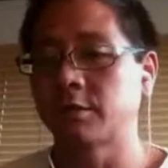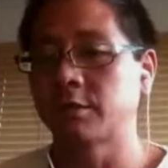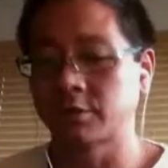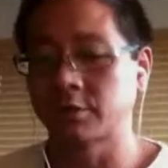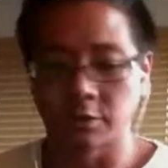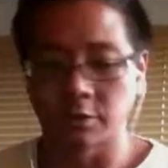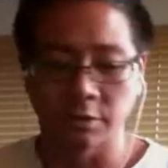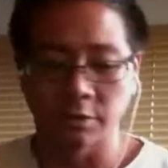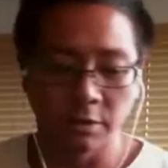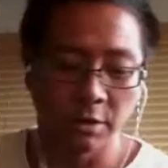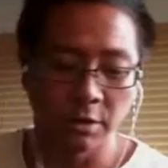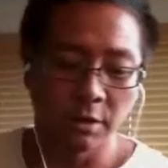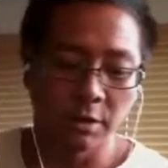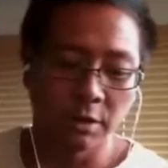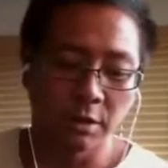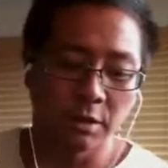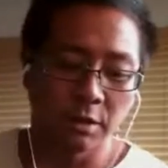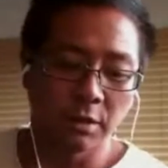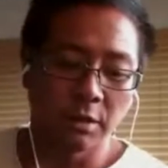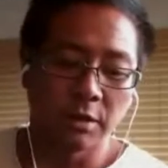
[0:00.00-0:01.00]
So,
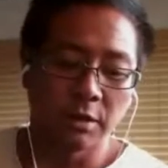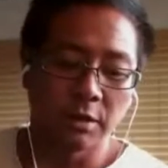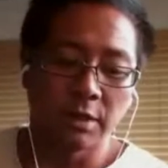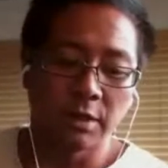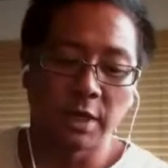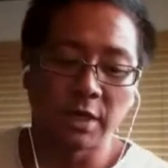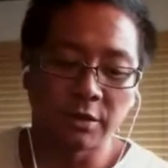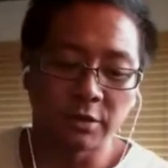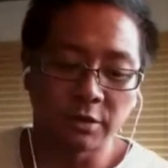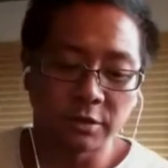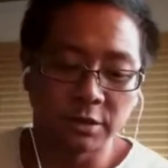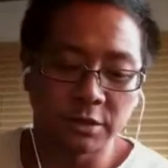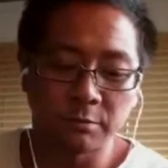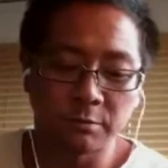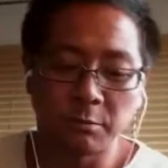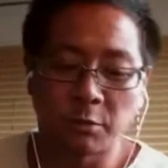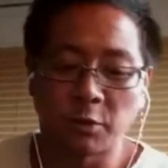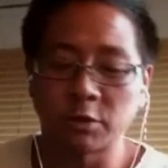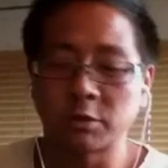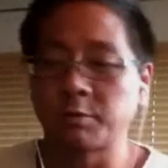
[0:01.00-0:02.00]
yeah, there's
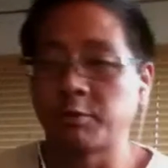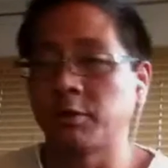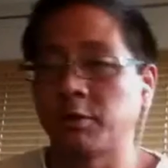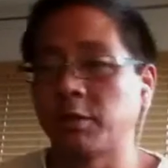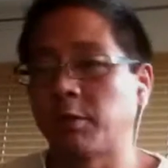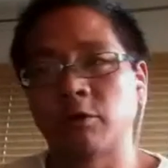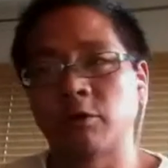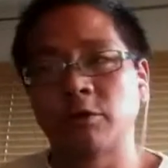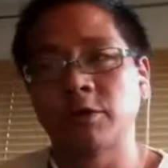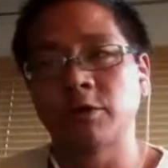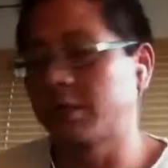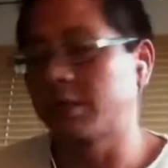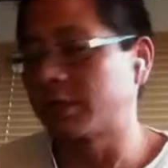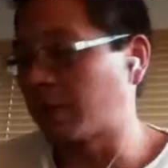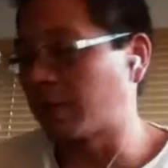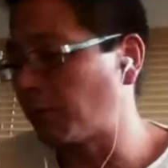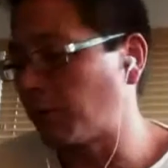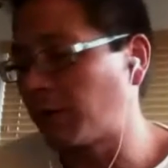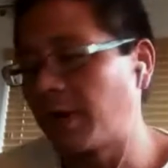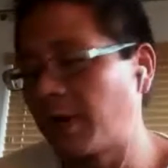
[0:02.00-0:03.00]
multiple
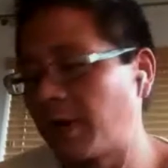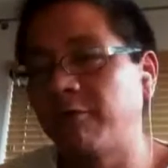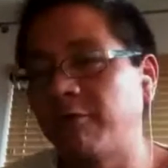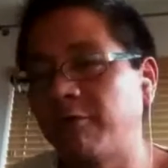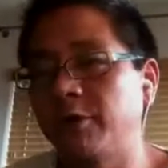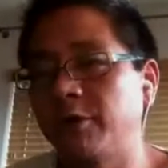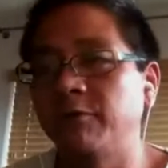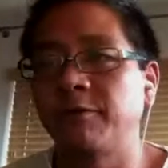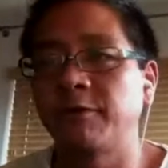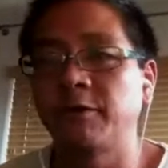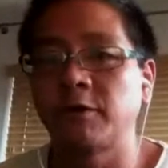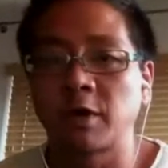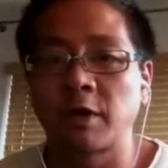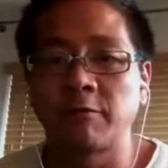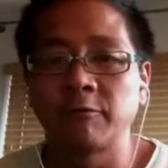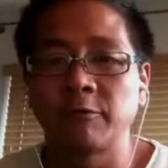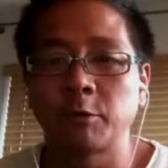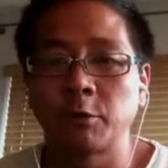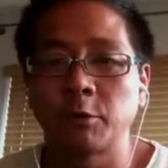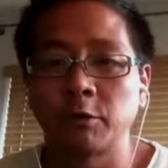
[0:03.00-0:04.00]
approaches, and whatever you feel
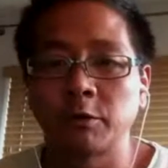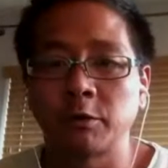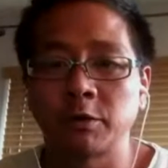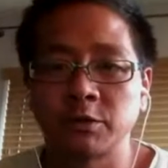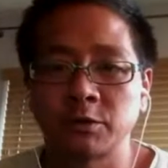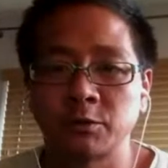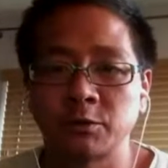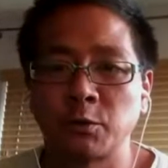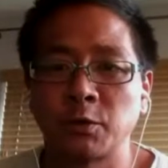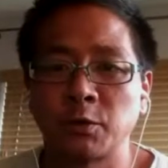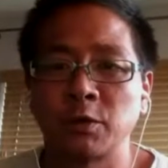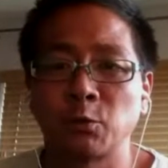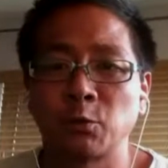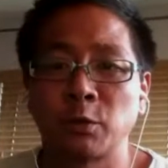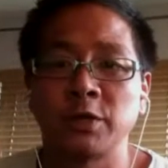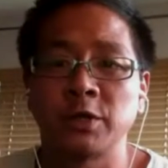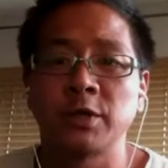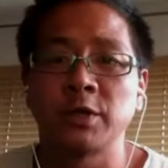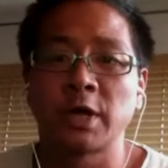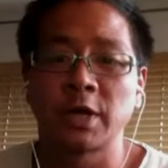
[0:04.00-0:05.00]
comfortable is with
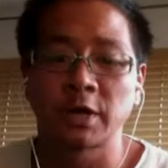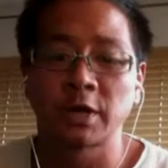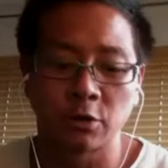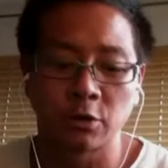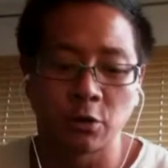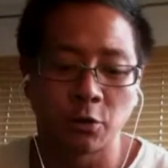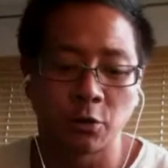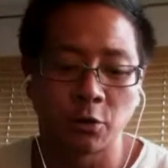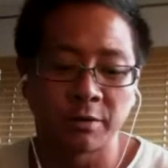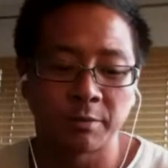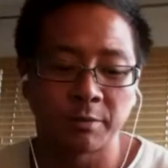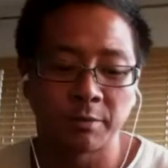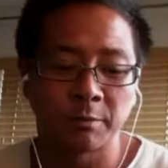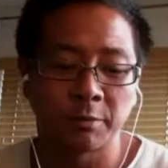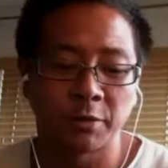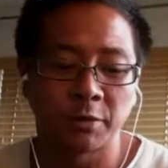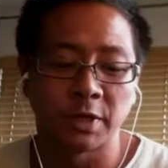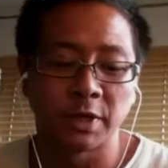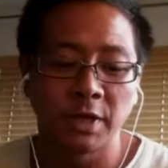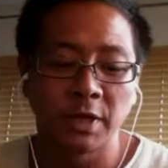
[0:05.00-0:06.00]
what you got to go with.
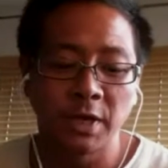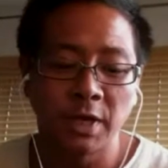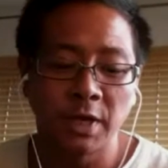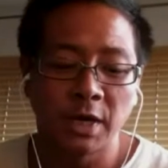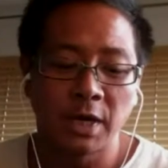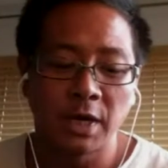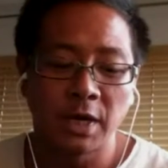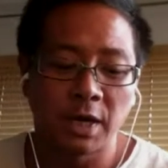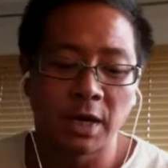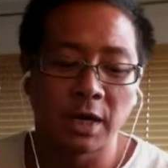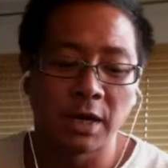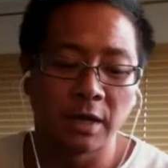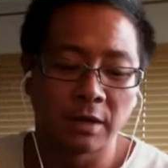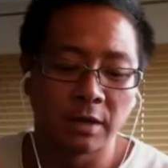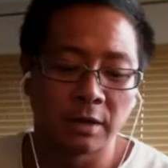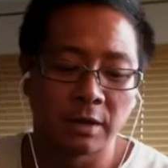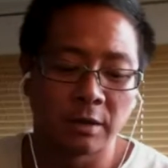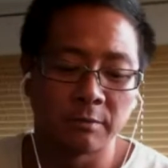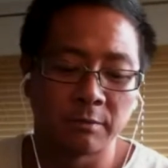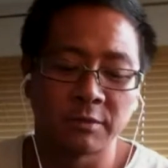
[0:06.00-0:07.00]
But
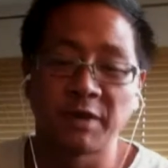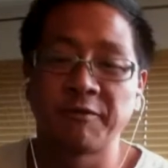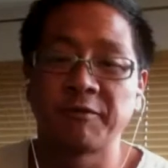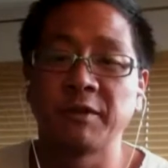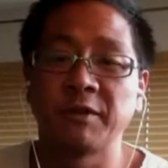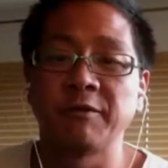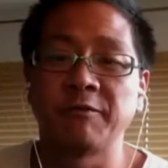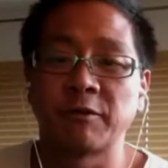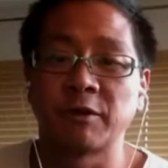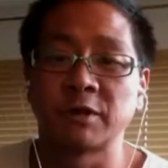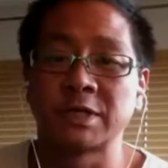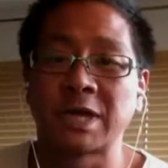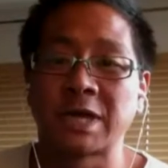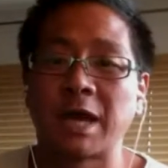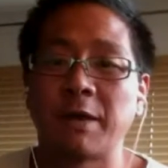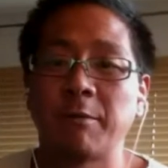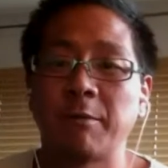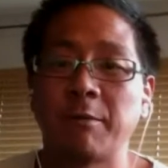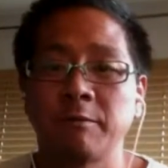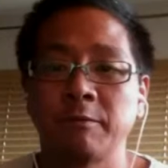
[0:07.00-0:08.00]
I'm definitely, for
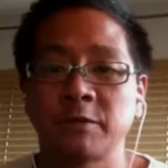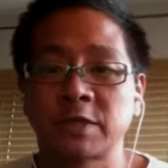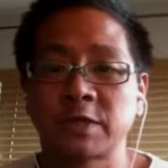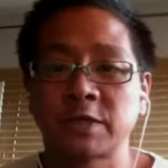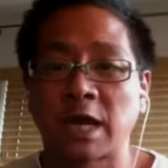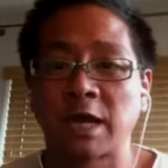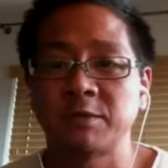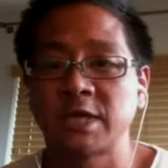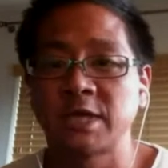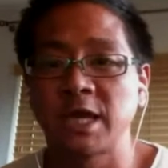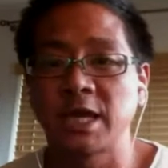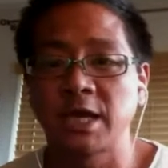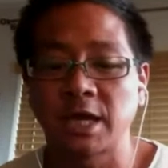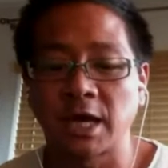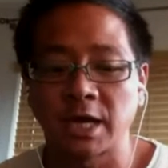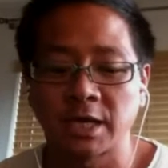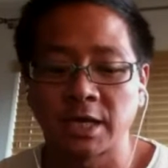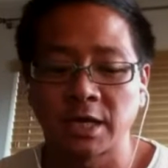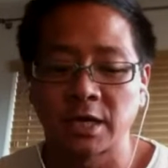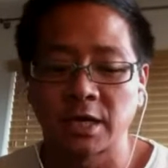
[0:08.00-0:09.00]
time's sake,
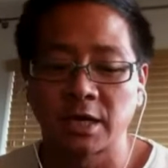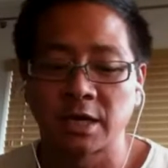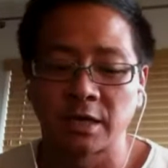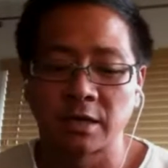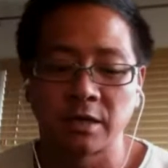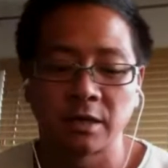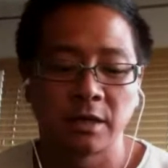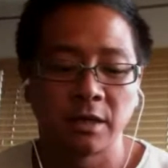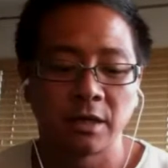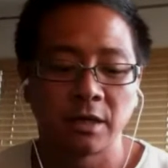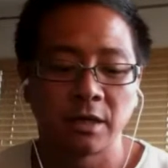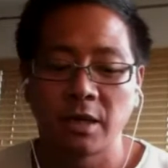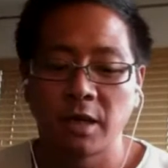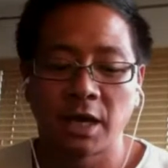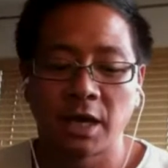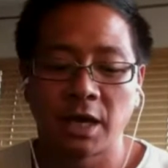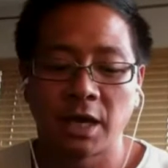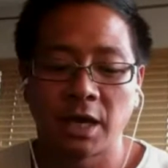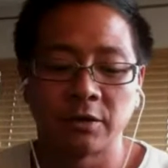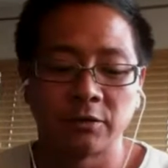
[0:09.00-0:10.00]
I cannot
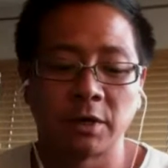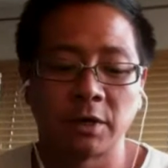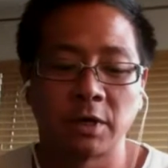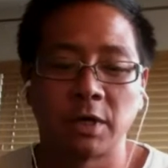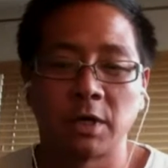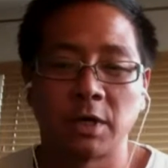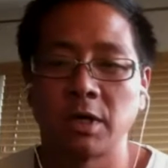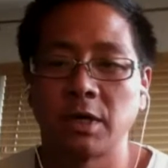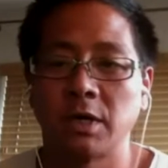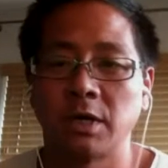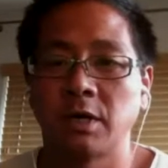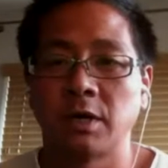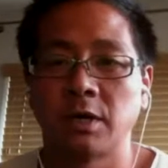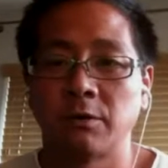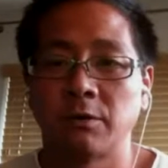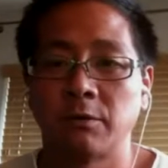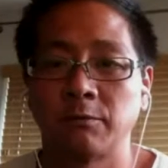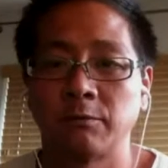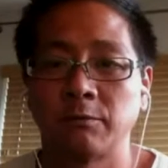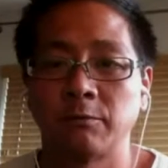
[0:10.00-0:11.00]
handle
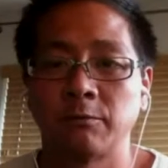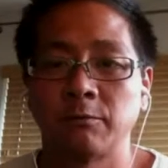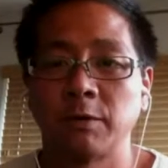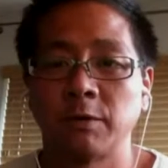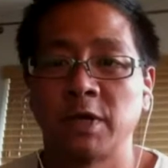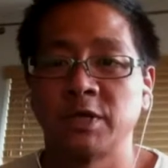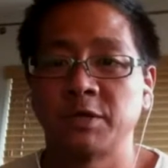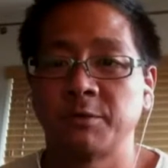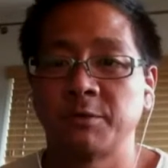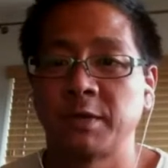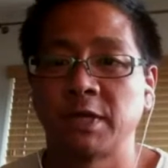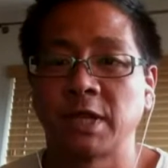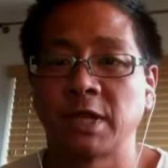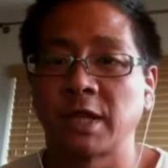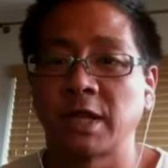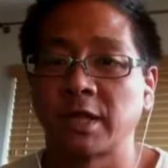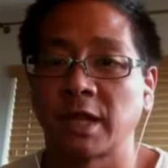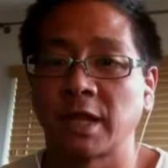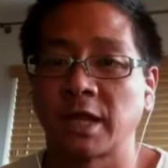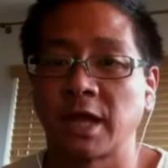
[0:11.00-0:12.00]
a regiment
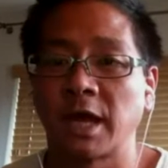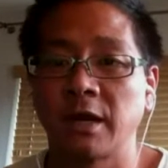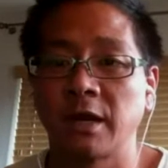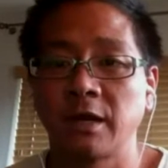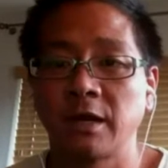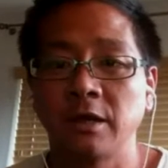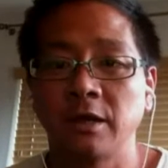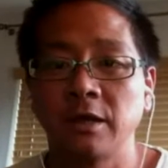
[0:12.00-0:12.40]
like that.